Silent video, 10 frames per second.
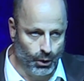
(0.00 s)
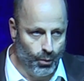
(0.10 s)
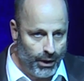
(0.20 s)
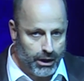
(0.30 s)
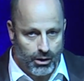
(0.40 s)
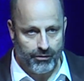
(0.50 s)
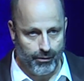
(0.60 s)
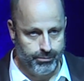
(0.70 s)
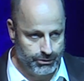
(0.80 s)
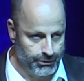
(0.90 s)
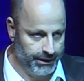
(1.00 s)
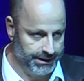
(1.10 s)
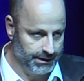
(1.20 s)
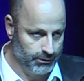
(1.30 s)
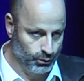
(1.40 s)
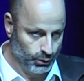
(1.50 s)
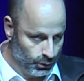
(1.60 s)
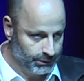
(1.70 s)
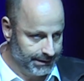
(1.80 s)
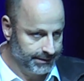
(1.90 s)
So we got the opportunity
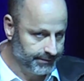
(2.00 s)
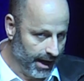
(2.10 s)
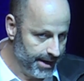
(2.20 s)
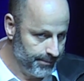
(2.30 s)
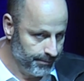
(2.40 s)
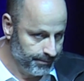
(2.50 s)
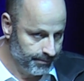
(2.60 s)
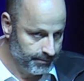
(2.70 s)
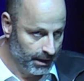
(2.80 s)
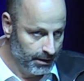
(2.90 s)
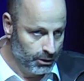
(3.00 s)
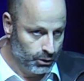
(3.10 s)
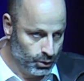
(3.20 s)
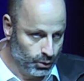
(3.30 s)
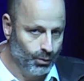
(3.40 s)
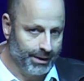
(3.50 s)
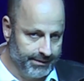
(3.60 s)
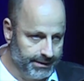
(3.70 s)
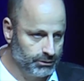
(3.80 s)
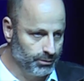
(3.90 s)
to use this time to
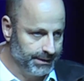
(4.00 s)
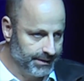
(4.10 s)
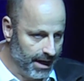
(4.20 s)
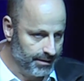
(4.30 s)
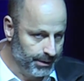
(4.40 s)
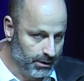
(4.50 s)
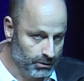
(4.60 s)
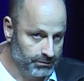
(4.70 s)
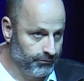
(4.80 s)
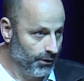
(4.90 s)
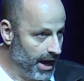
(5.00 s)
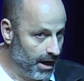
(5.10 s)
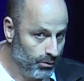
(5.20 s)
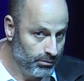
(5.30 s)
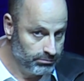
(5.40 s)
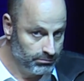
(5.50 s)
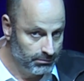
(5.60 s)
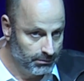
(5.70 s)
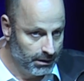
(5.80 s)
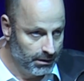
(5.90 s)
do what needs to be done, because for now,